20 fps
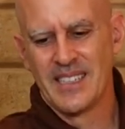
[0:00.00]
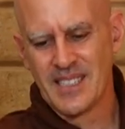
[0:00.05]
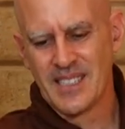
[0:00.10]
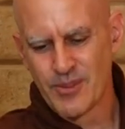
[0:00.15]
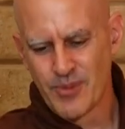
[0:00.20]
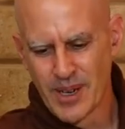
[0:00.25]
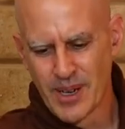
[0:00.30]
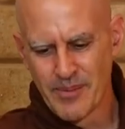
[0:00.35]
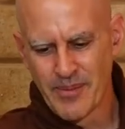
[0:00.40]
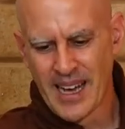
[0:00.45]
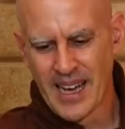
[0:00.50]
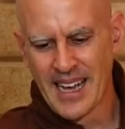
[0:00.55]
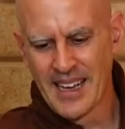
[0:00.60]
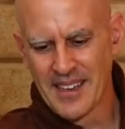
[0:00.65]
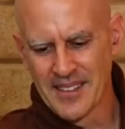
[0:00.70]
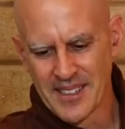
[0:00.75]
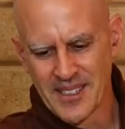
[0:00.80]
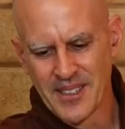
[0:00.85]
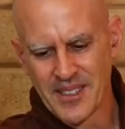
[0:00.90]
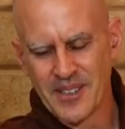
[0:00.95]
It's 1
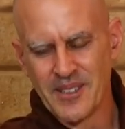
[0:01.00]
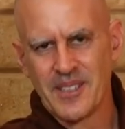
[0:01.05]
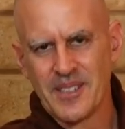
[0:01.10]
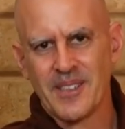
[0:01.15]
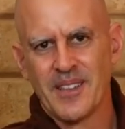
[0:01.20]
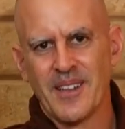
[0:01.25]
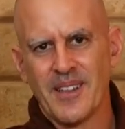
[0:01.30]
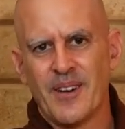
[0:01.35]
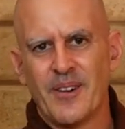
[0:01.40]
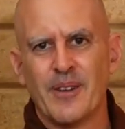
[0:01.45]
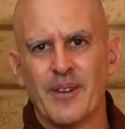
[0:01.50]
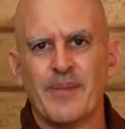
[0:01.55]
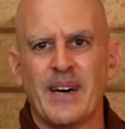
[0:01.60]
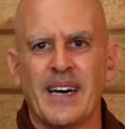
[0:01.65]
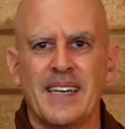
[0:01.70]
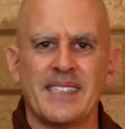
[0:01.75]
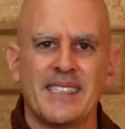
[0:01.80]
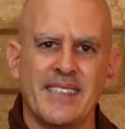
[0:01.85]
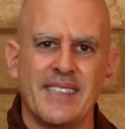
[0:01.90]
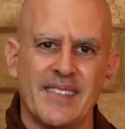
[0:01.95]
mile to go to the lower
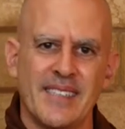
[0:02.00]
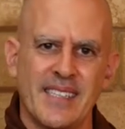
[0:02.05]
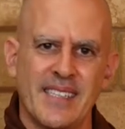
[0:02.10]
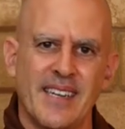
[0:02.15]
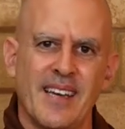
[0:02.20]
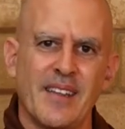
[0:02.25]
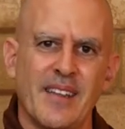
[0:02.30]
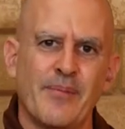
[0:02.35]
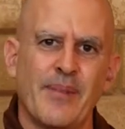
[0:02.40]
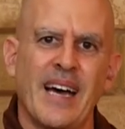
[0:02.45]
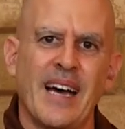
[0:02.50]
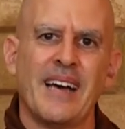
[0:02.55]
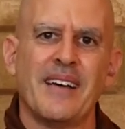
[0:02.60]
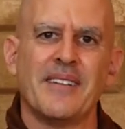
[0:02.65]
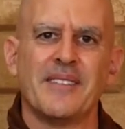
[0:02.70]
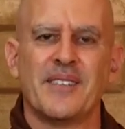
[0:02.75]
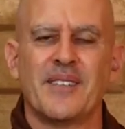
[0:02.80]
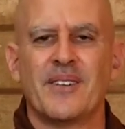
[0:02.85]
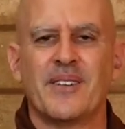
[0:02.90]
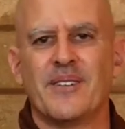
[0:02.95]
monastery. It's another mile
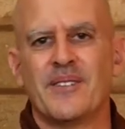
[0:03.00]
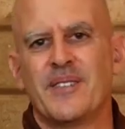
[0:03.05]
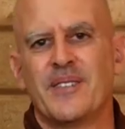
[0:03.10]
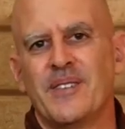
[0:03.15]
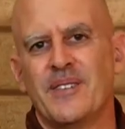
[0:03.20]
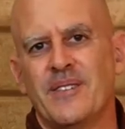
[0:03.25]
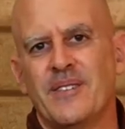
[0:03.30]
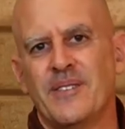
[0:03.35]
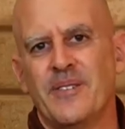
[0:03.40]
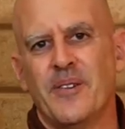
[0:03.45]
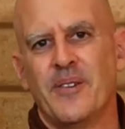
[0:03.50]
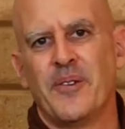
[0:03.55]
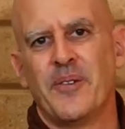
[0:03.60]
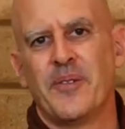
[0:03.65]
to go to